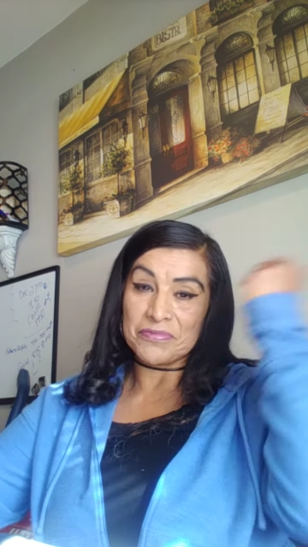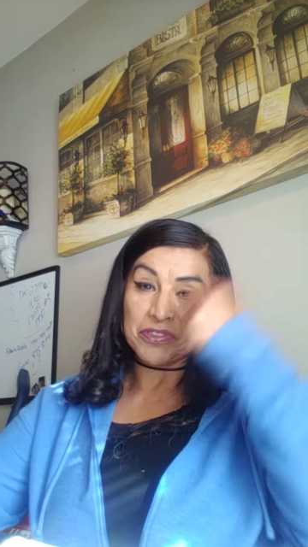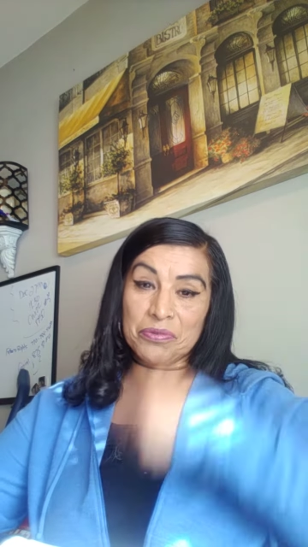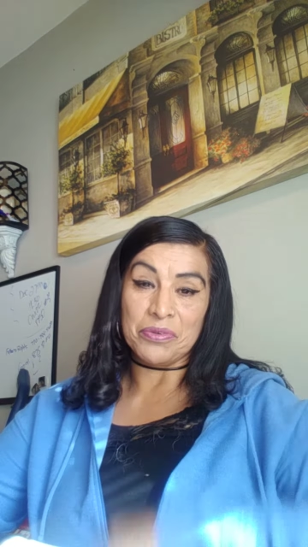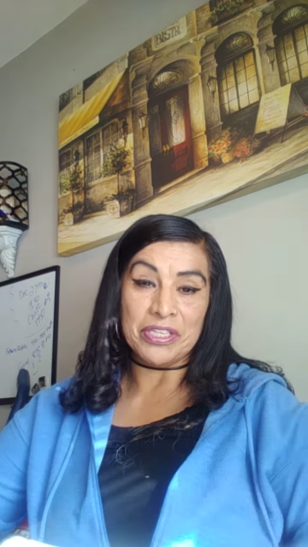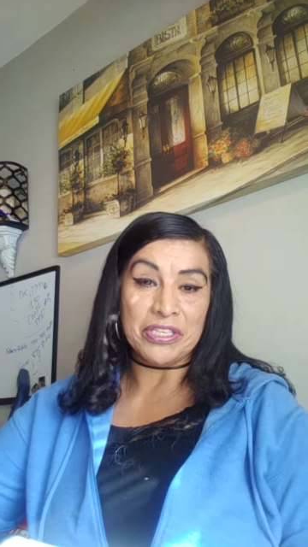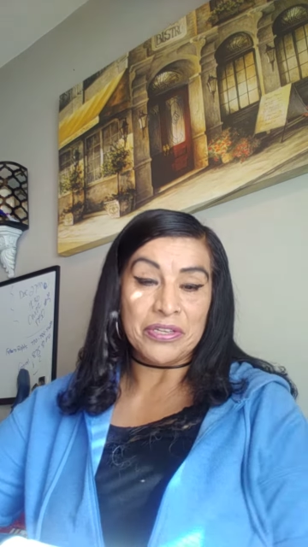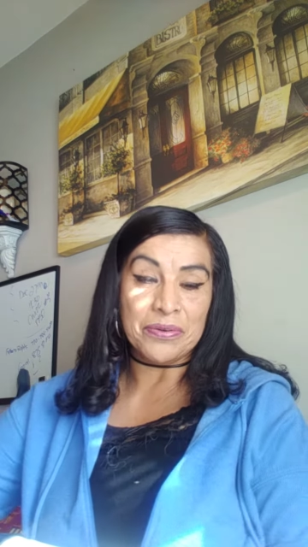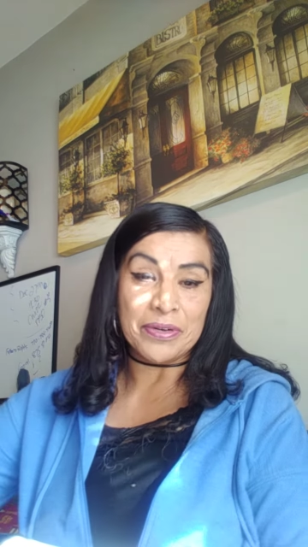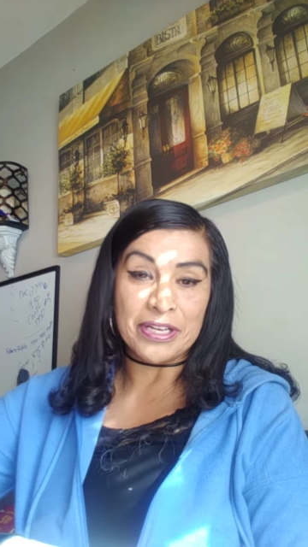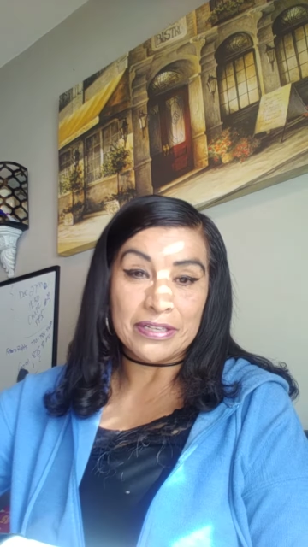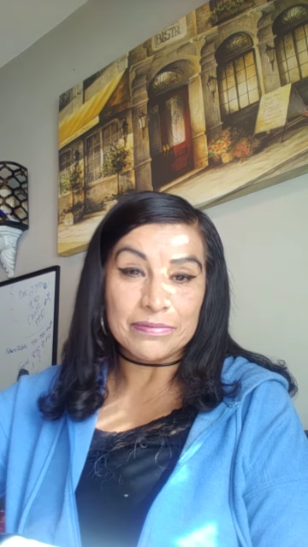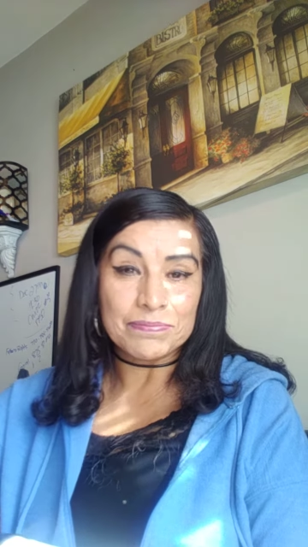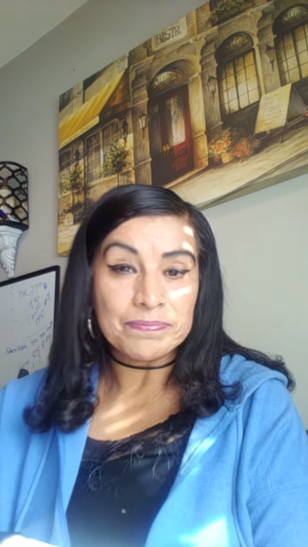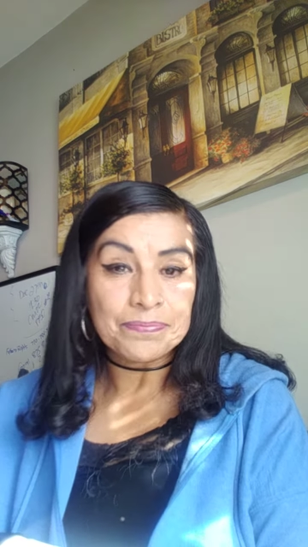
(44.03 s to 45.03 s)
We knew
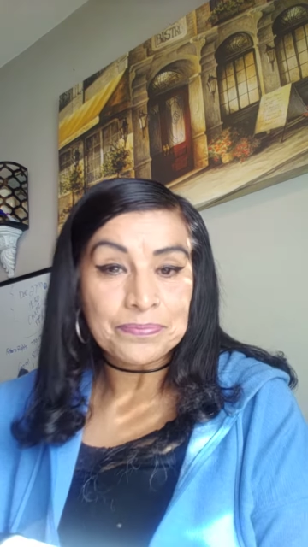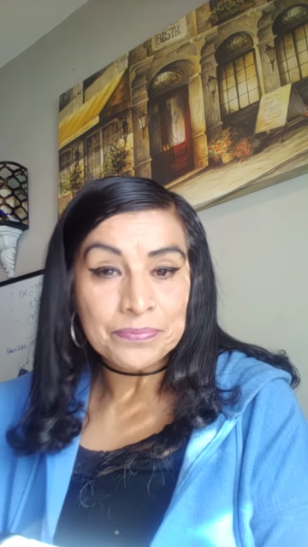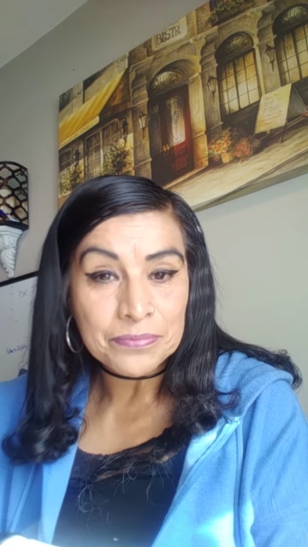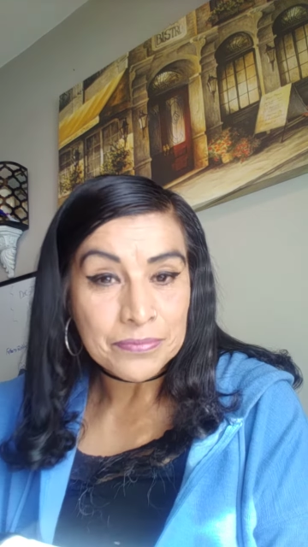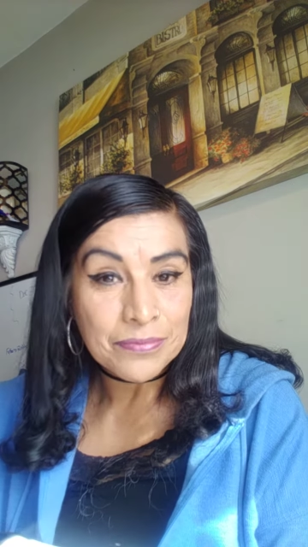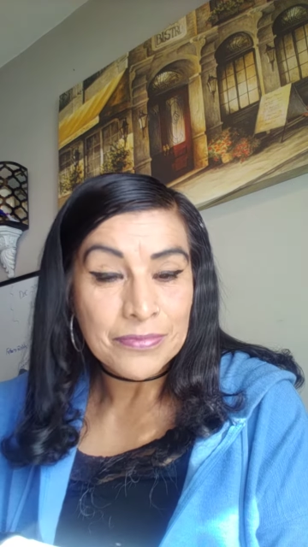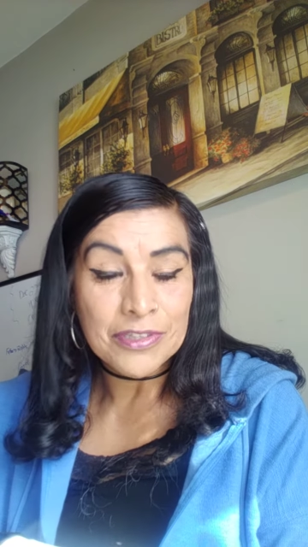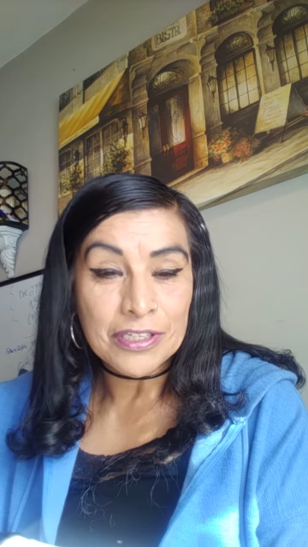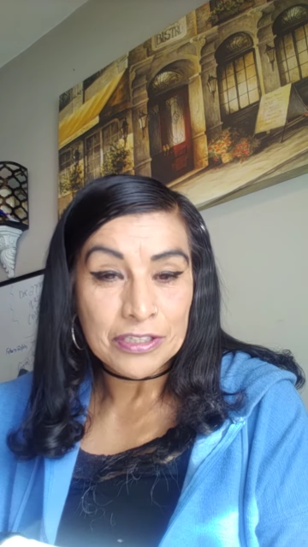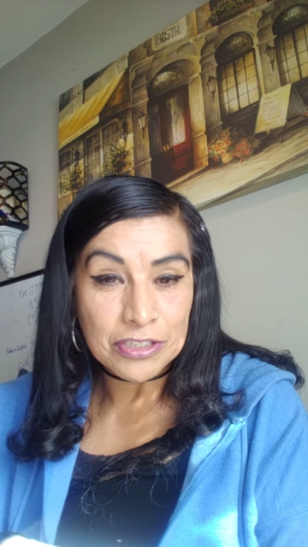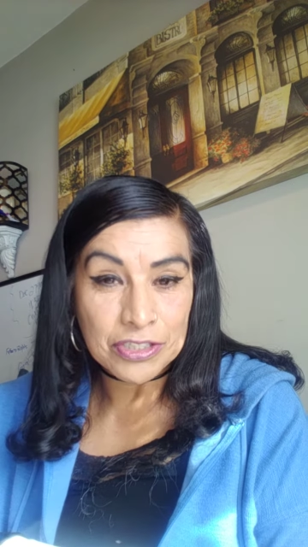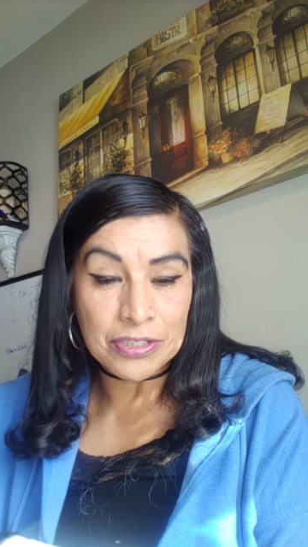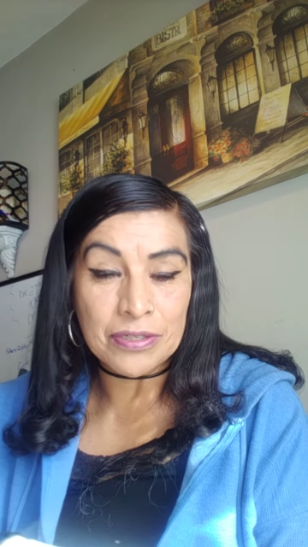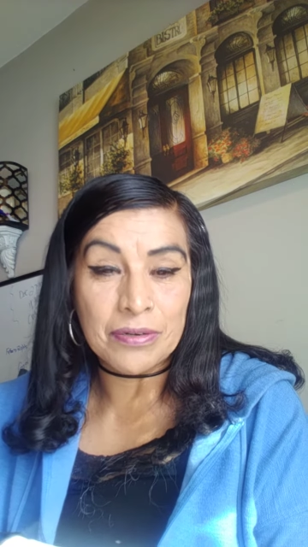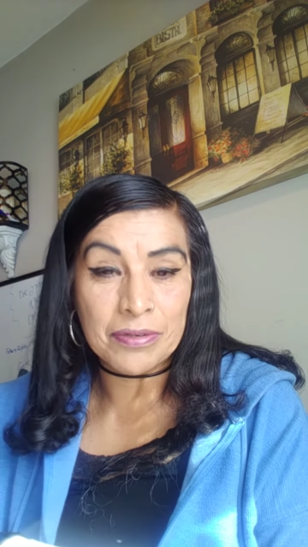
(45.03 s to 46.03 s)
it.
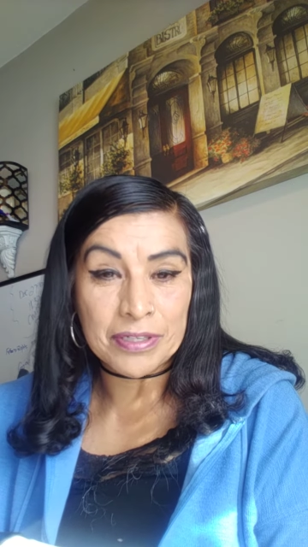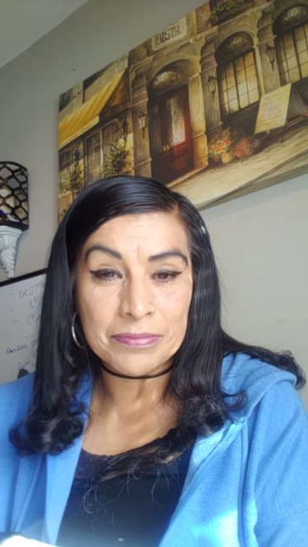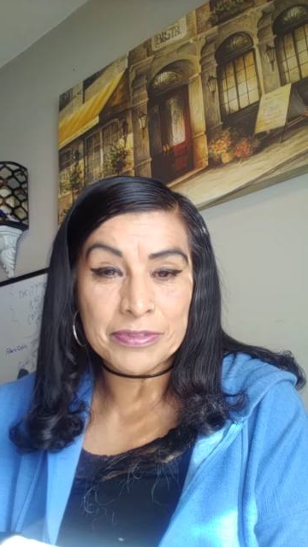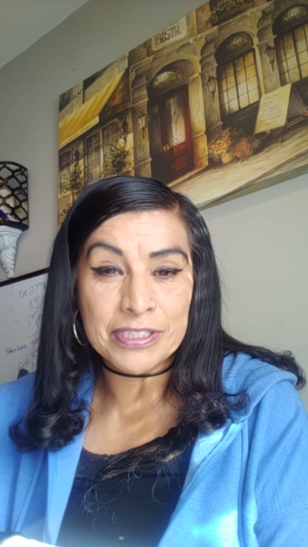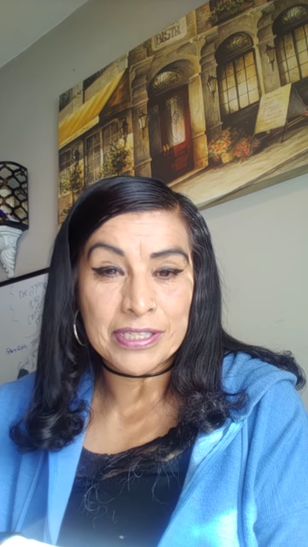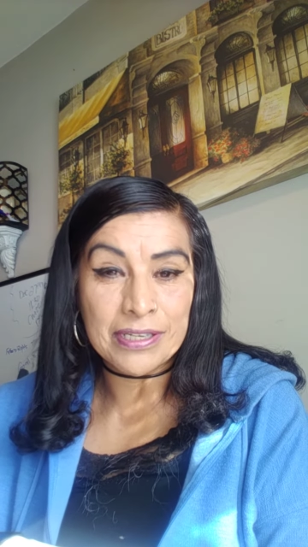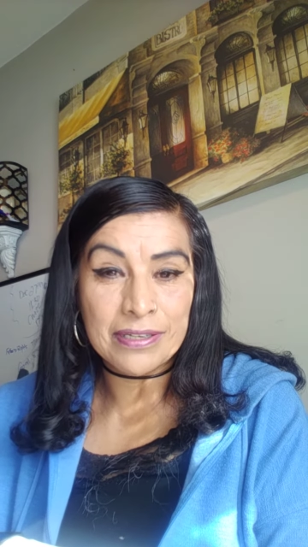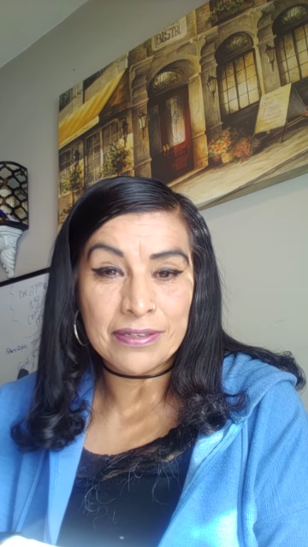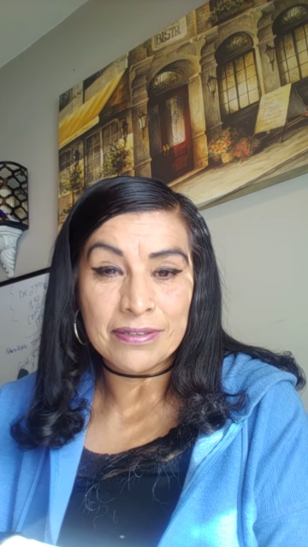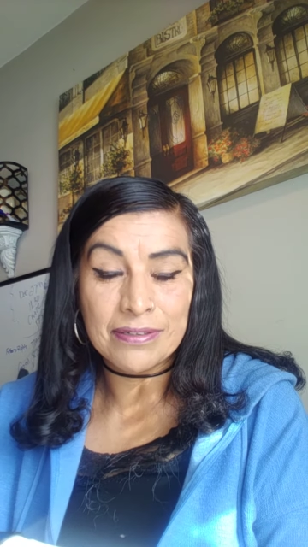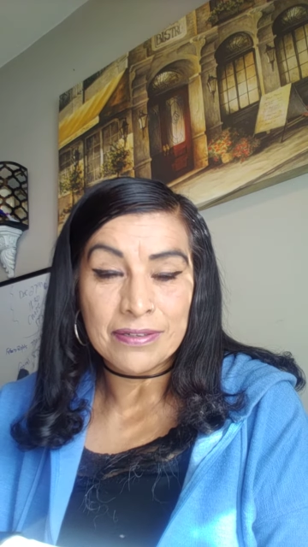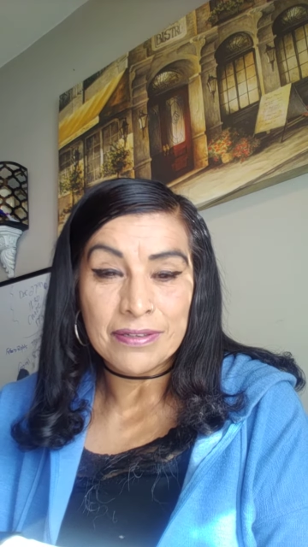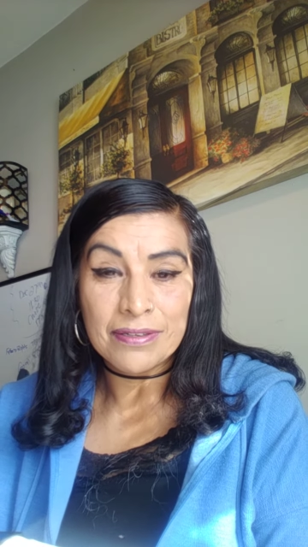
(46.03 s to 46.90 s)
Do you know what I'm saying?